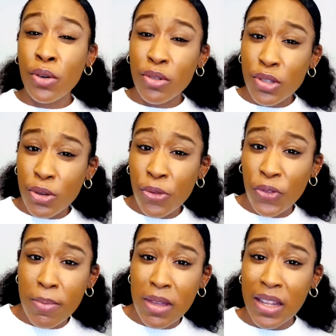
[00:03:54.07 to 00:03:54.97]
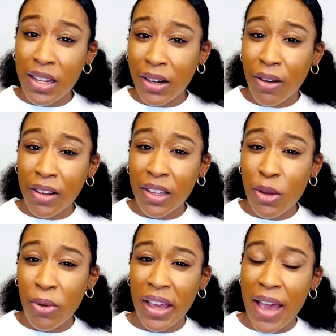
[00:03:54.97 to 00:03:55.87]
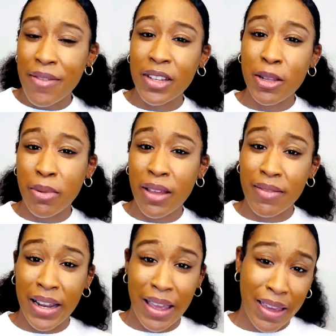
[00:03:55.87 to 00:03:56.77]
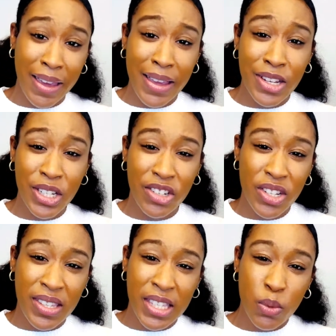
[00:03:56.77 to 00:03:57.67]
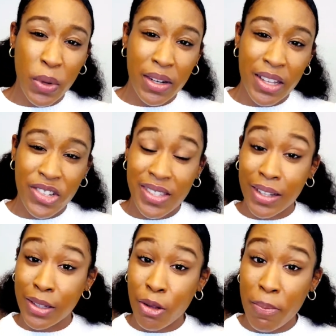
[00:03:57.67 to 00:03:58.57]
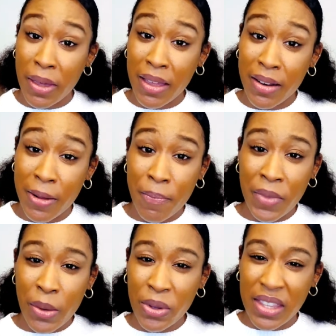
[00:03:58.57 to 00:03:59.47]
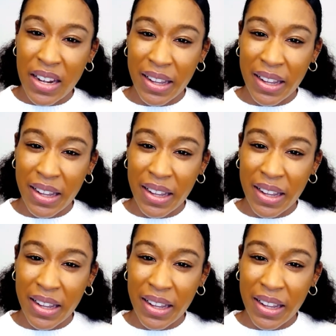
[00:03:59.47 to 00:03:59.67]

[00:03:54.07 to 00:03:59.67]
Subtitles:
too feminine and girly. You want to have a little bit of an edge and just sweeten it just a little bit with that